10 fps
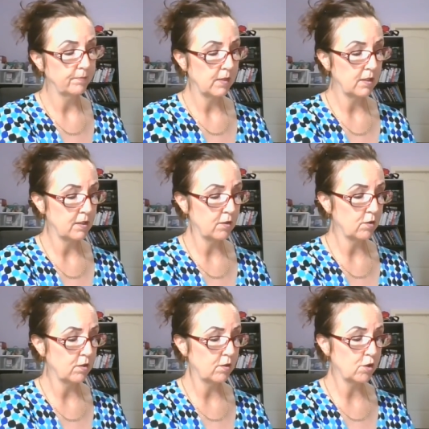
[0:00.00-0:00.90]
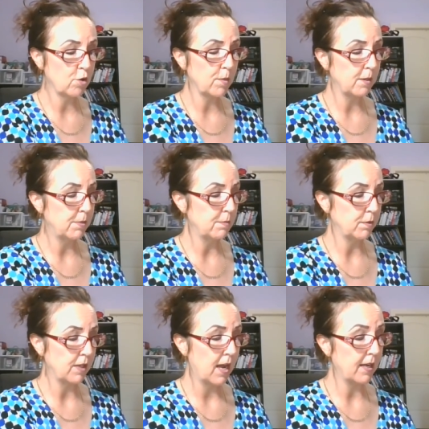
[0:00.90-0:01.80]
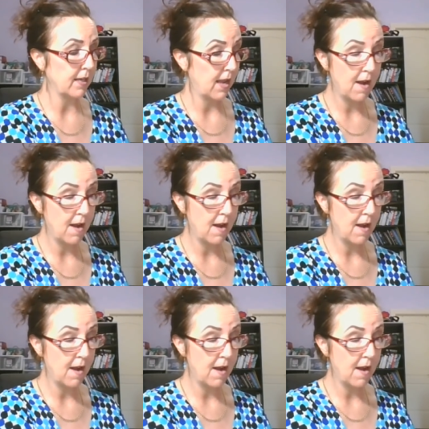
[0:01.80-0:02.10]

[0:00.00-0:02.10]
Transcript: because there there's so many people dying